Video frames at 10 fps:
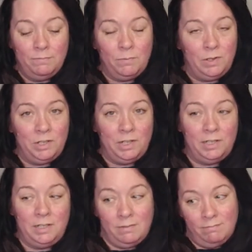which
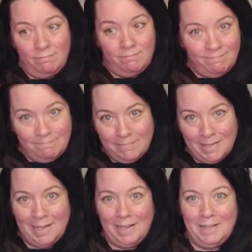is the
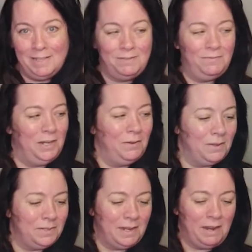day this video
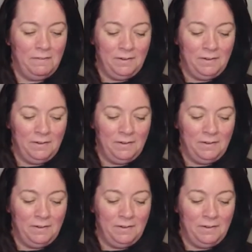goes live.